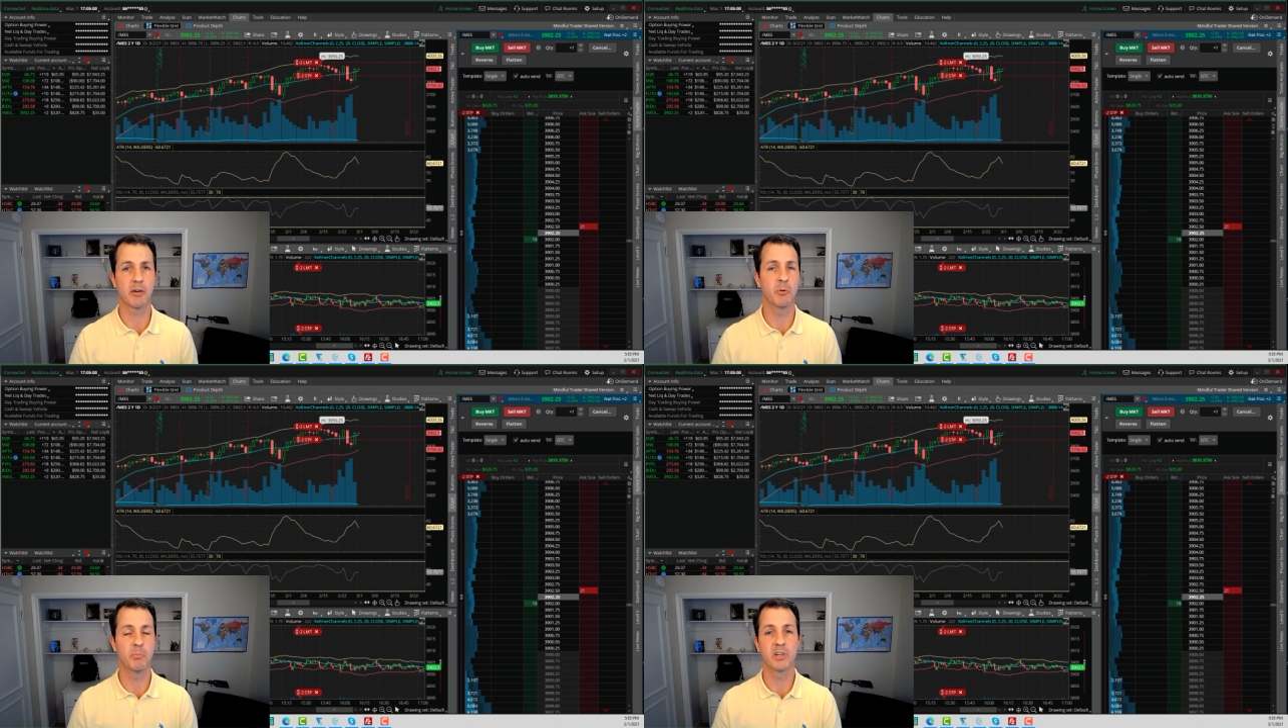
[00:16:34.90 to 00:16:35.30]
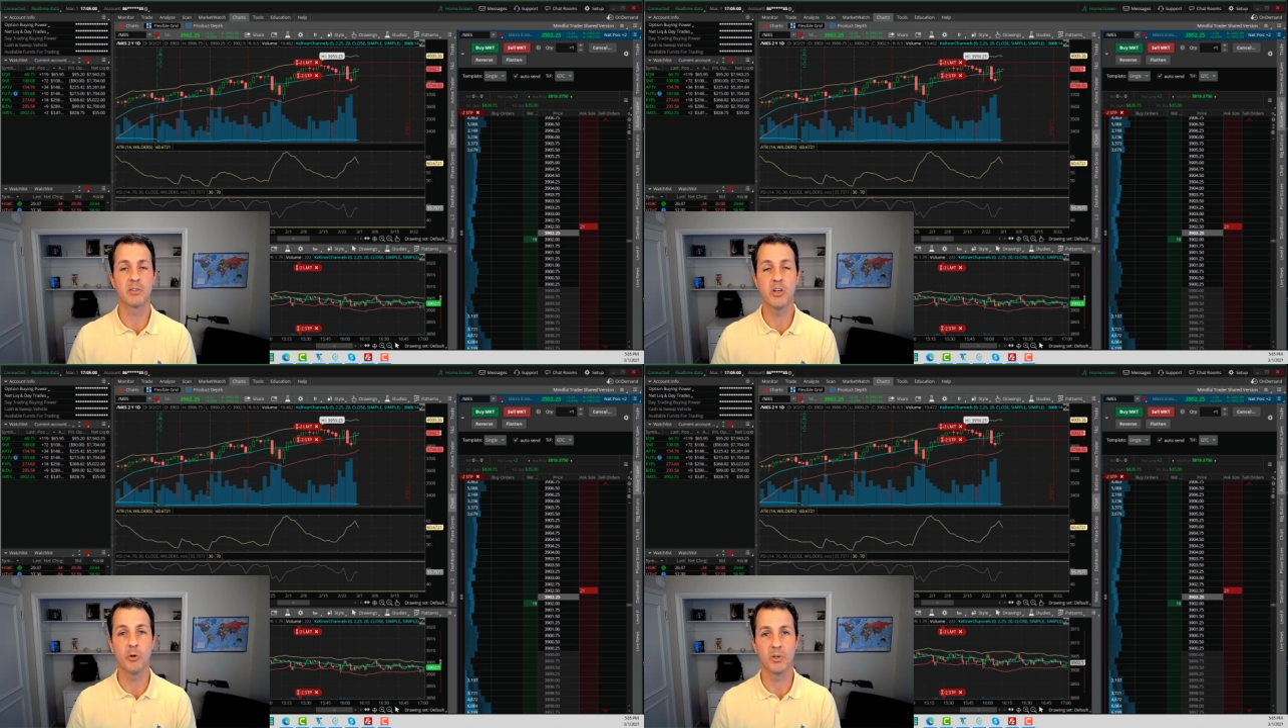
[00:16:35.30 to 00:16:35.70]
put a
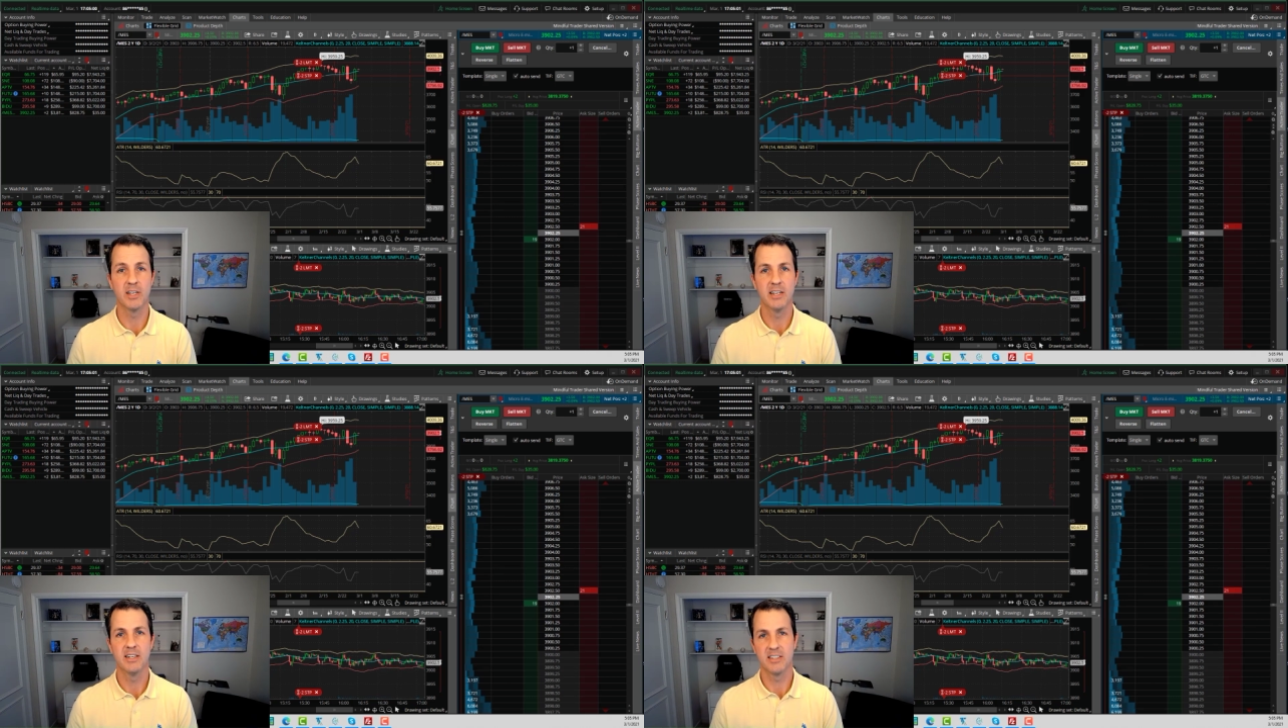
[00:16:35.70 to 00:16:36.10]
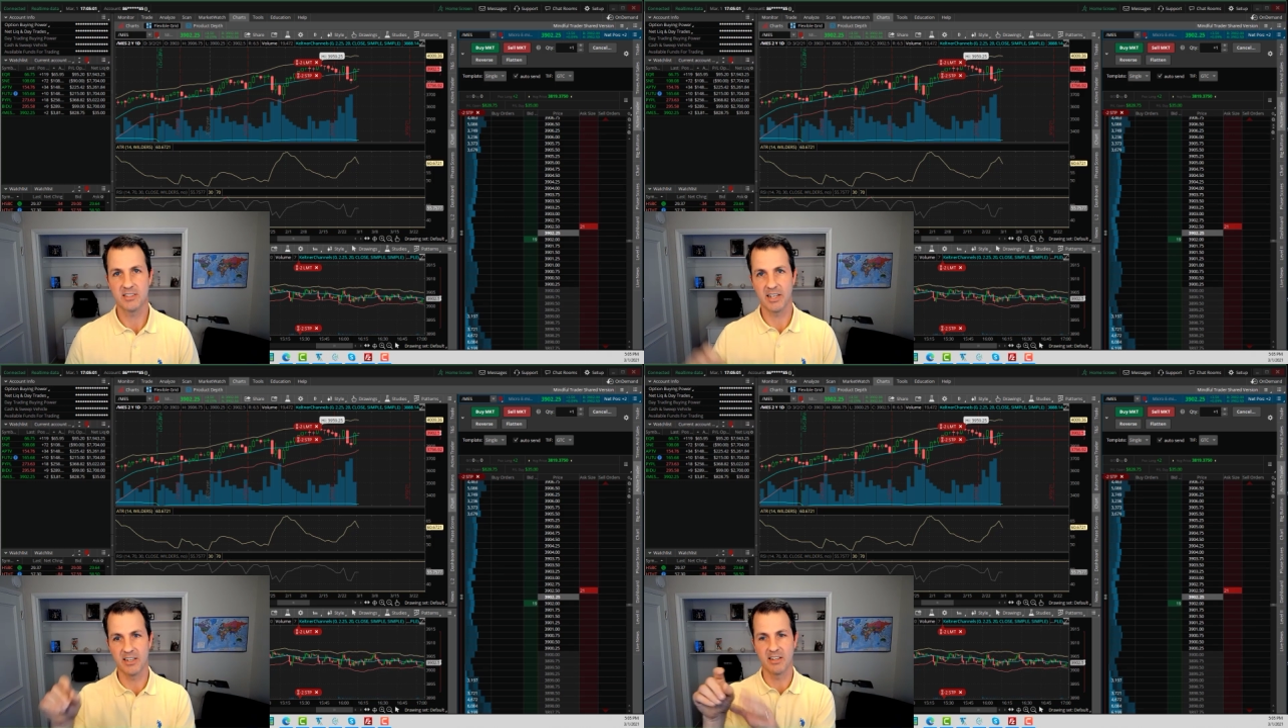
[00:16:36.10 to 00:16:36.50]
note
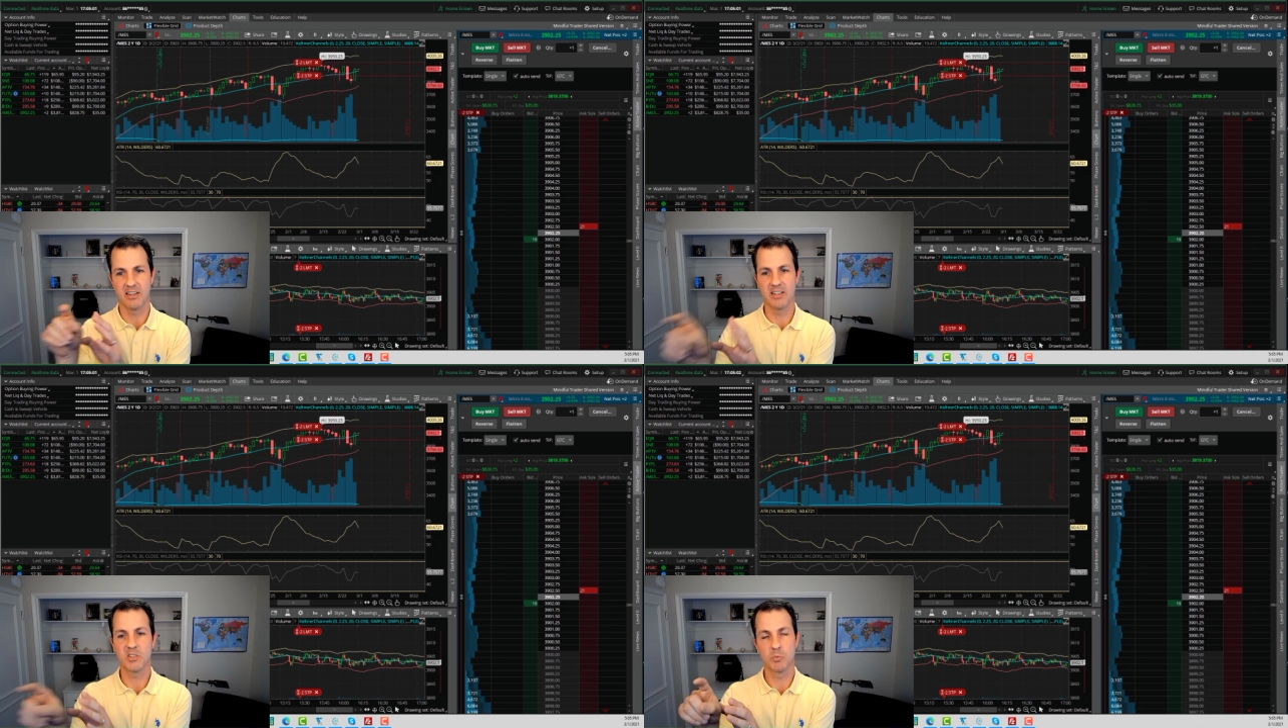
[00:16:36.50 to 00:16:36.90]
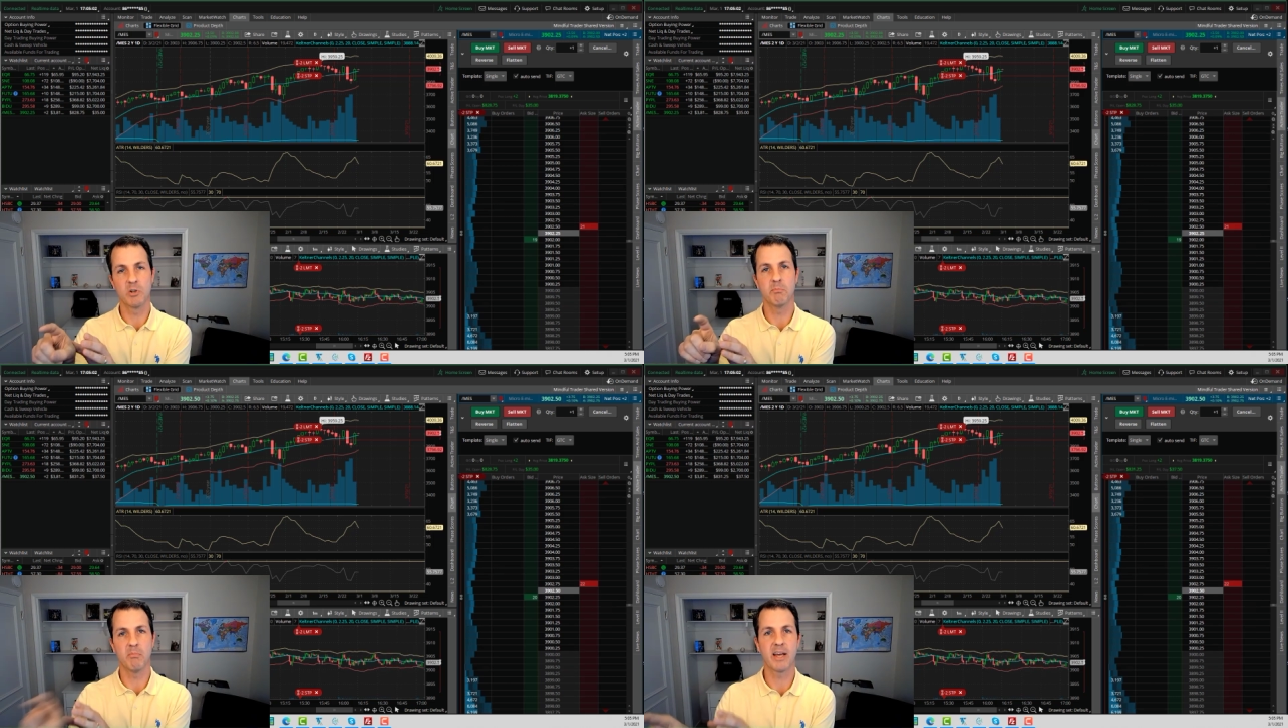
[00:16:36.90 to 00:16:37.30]
saying this
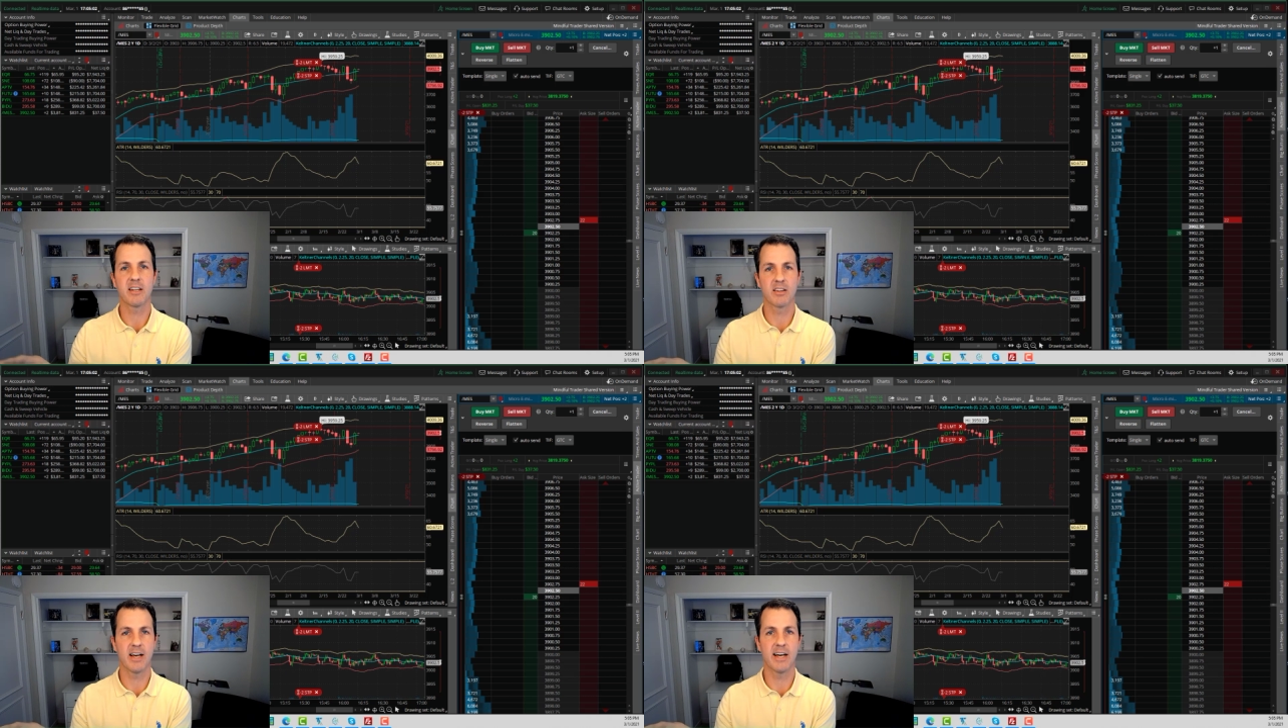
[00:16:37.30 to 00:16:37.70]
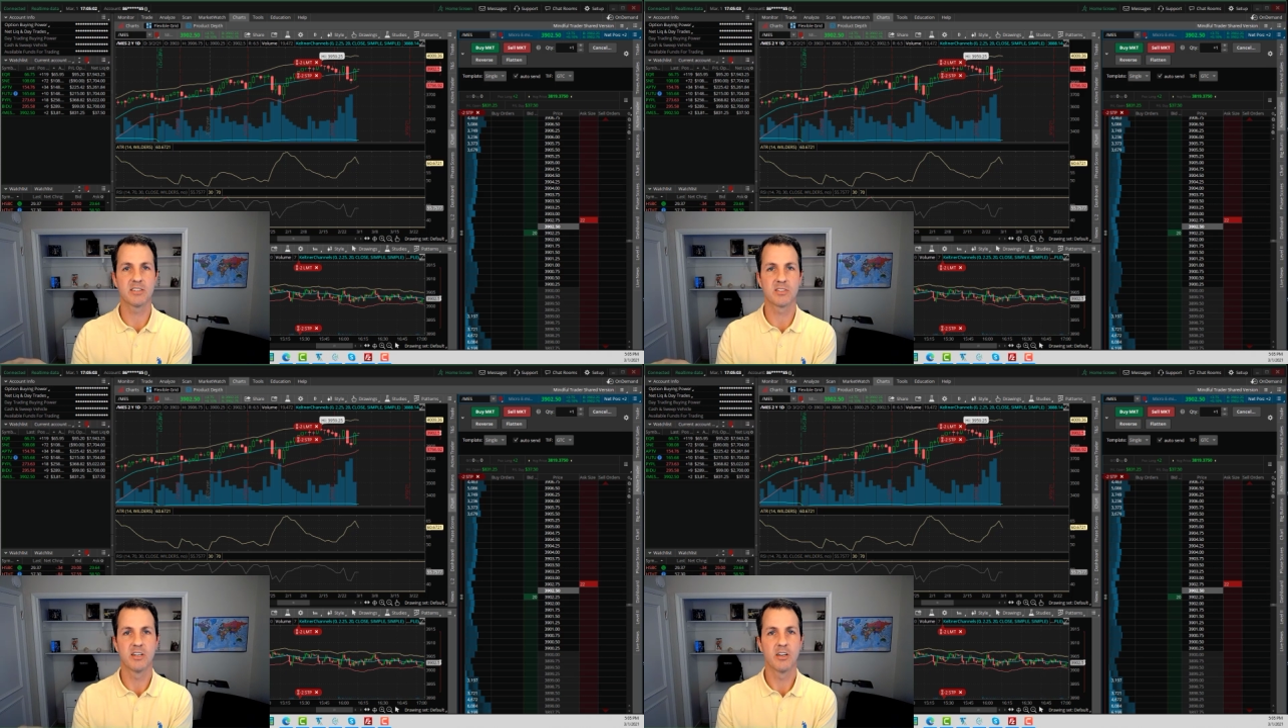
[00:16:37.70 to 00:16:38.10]
one might
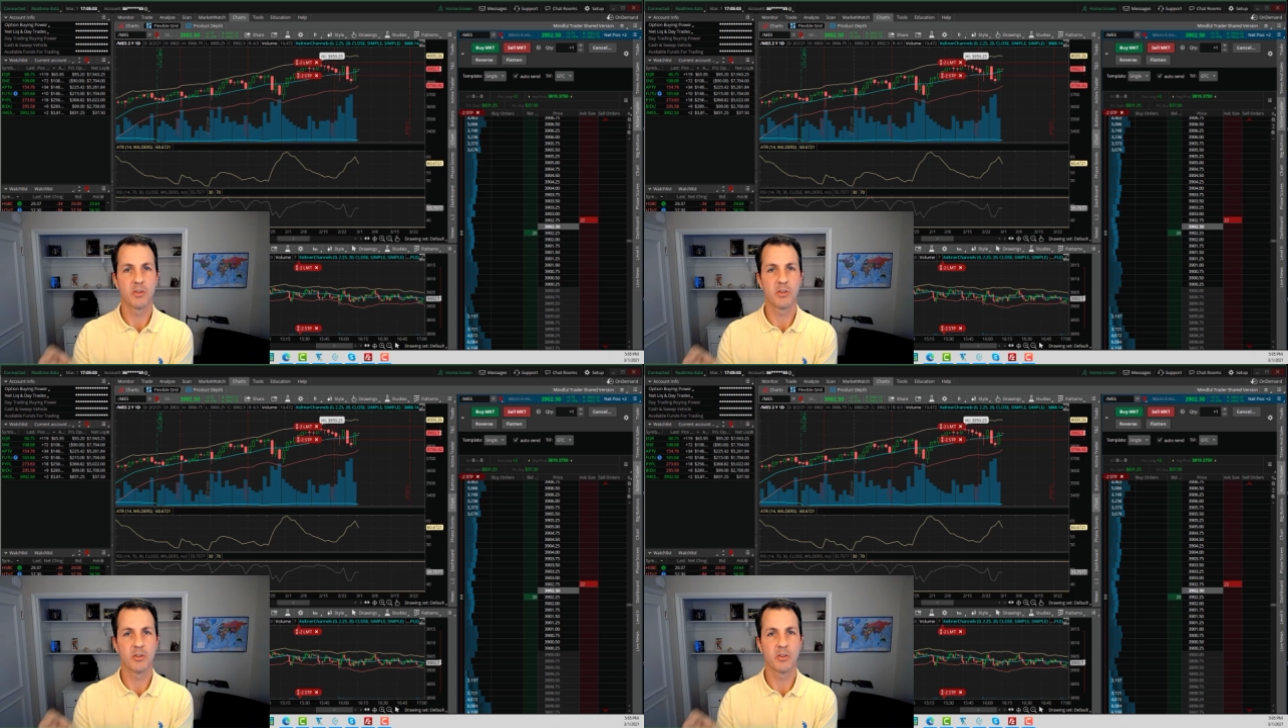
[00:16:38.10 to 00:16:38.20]
last